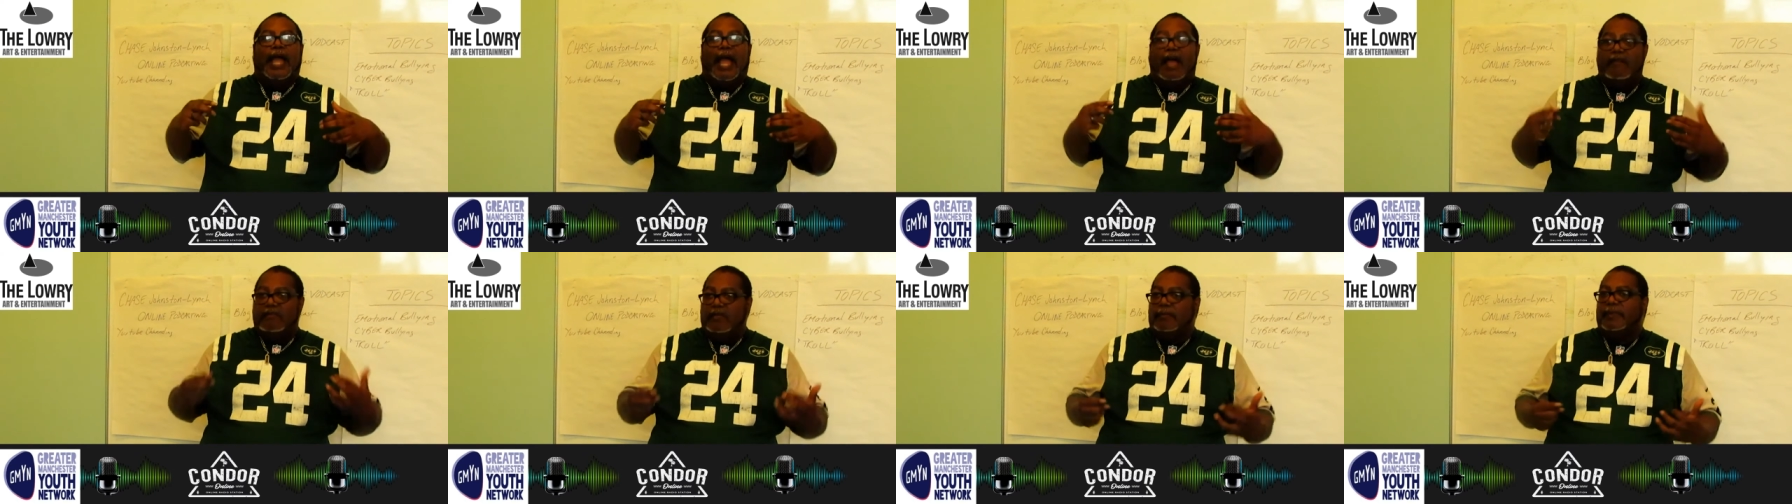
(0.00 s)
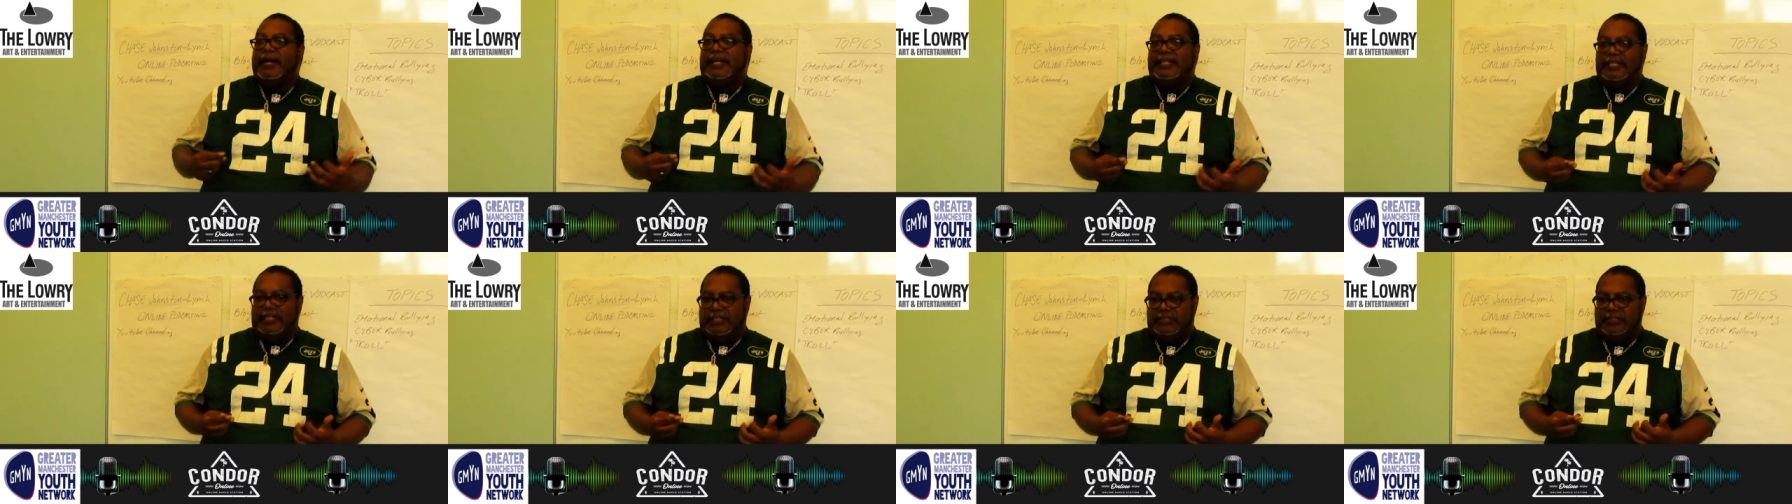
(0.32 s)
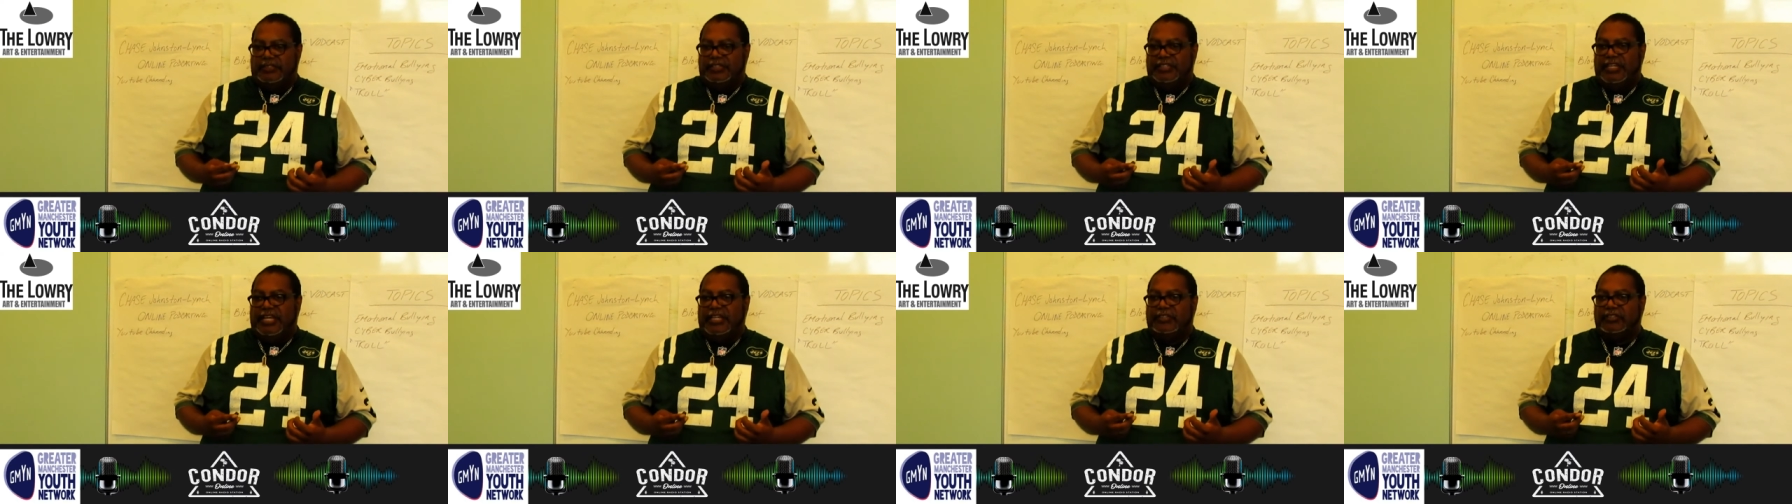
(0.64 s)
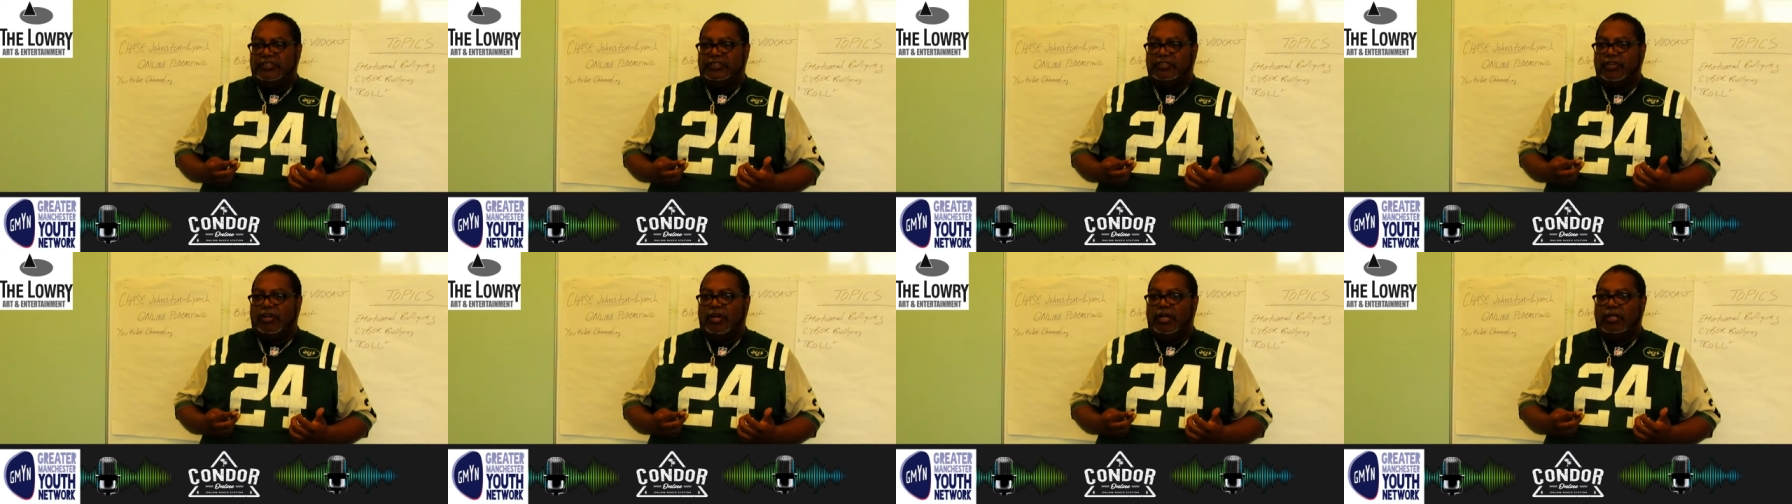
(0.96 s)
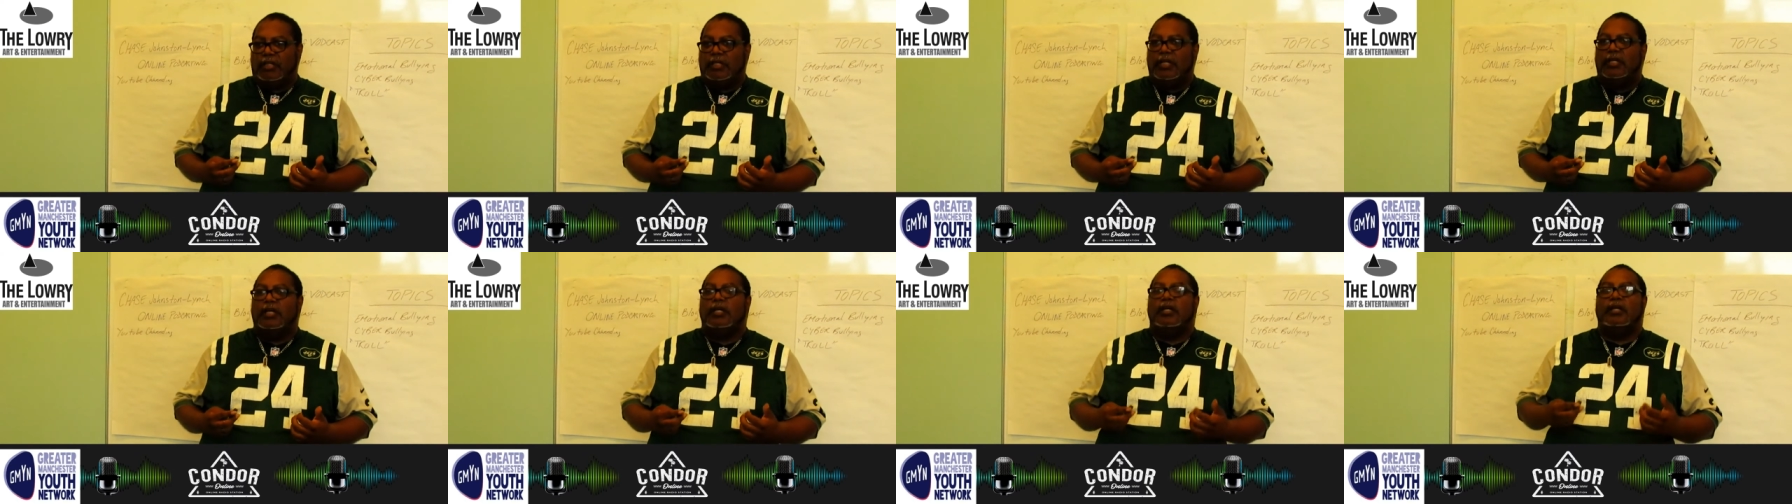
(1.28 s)
everybody gets a How chance to talk. How you
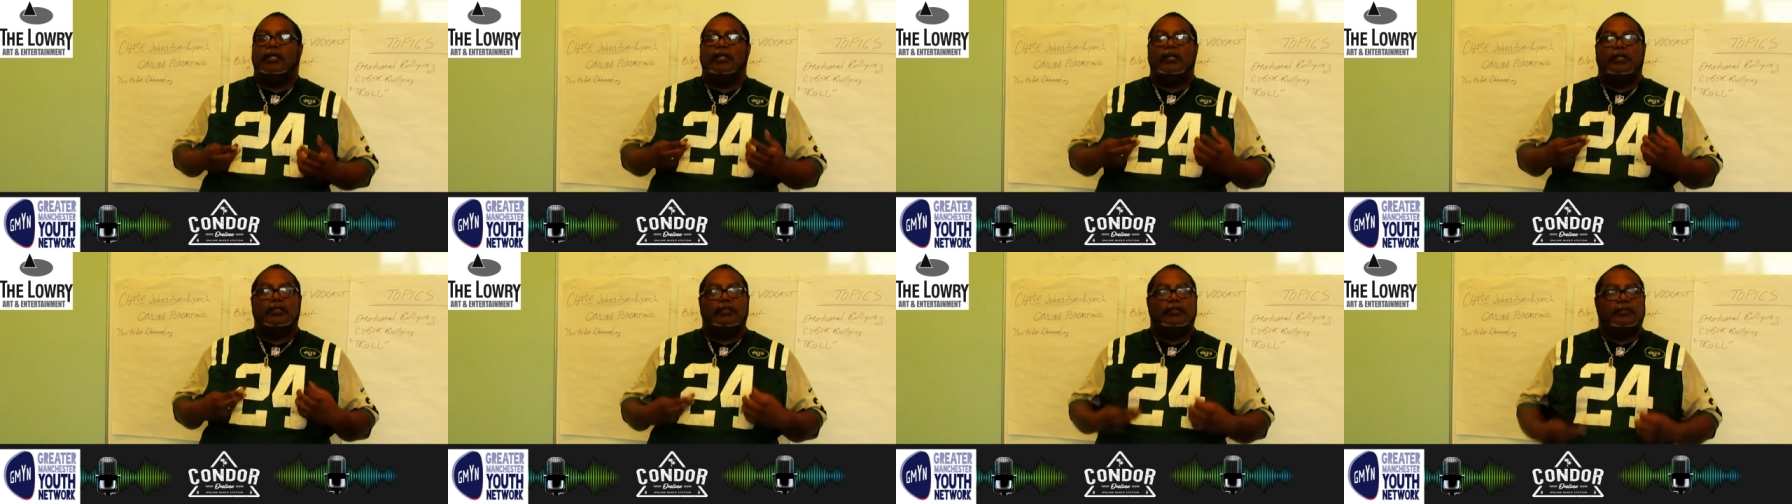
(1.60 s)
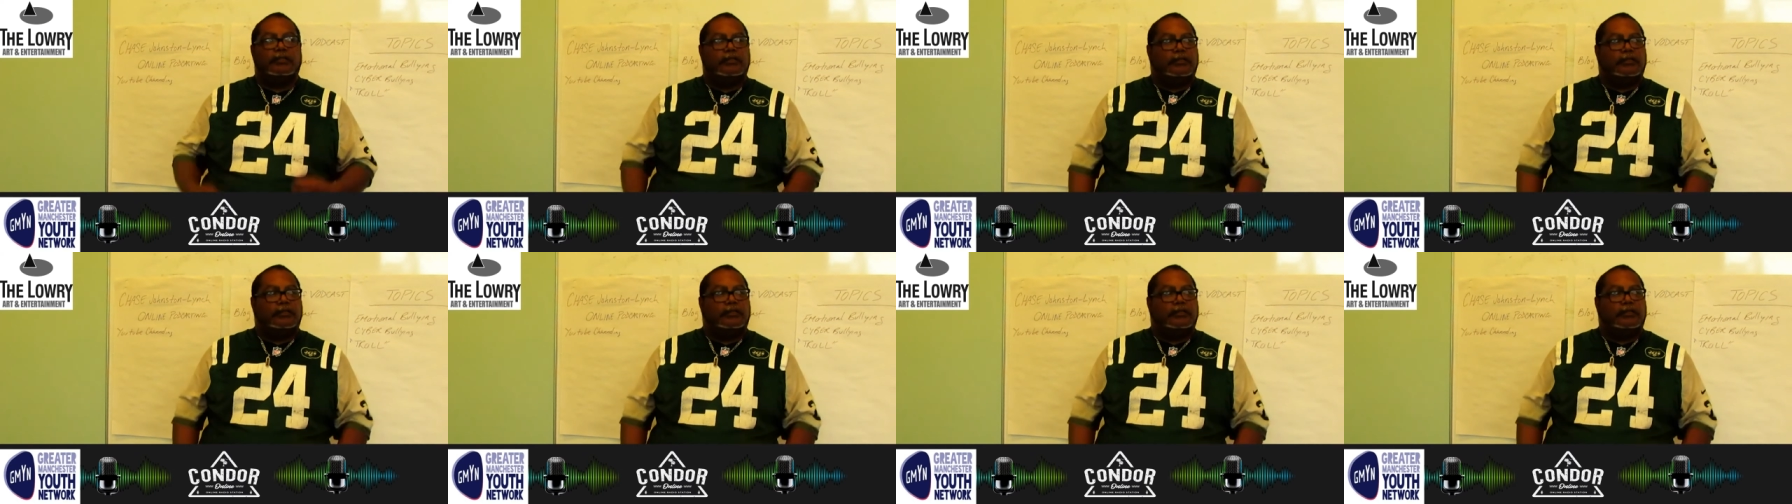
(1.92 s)
know my name? Oh.